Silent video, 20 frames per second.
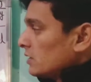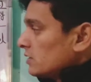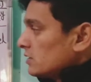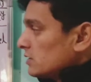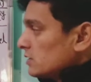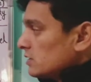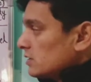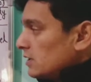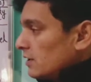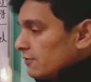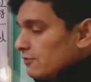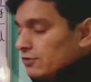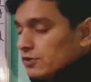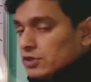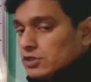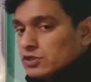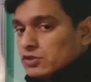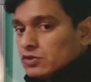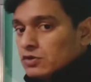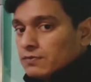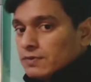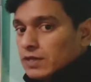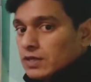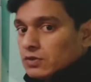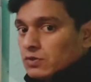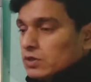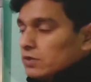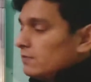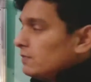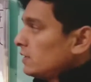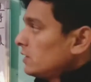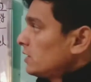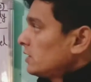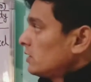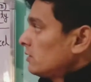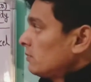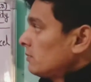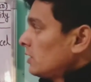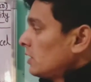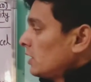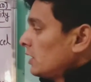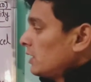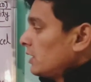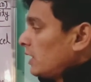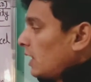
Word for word: This is the definition of equilibrium.